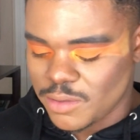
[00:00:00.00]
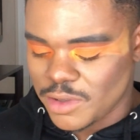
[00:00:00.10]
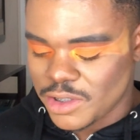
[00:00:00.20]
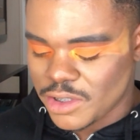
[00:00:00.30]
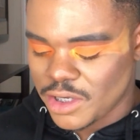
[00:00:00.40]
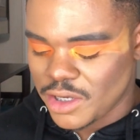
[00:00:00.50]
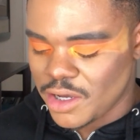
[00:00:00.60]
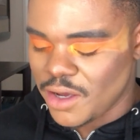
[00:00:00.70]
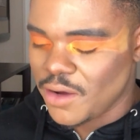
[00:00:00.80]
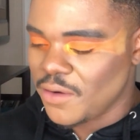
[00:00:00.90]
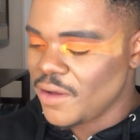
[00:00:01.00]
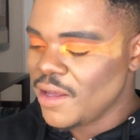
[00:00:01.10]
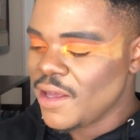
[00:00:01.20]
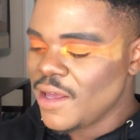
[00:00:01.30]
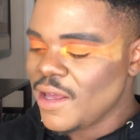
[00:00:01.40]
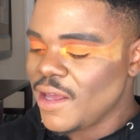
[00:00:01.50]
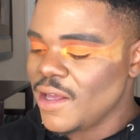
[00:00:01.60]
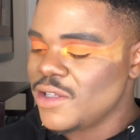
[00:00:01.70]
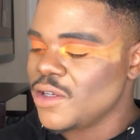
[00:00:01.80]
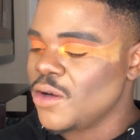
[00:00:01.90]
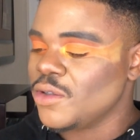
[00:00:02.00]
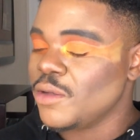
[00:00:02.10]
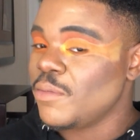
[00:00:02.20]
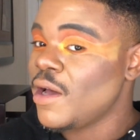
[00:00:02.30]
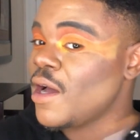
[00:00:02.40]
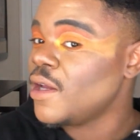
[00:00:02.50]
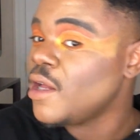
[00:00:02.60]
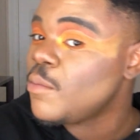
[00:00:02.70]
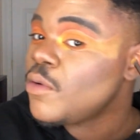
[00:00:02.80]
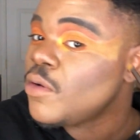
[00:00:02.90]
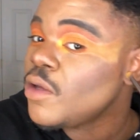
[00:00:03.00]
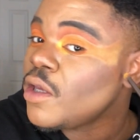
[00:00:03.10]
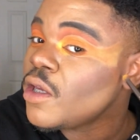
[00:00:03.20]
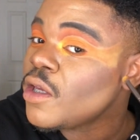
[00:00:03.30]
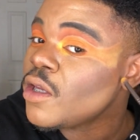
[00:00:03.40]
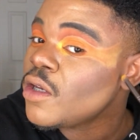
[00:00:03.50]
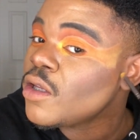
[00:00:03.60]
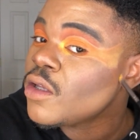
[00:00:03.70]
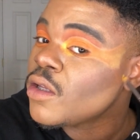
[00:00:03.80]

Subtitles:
we're just gonna go into Golden Pineapple and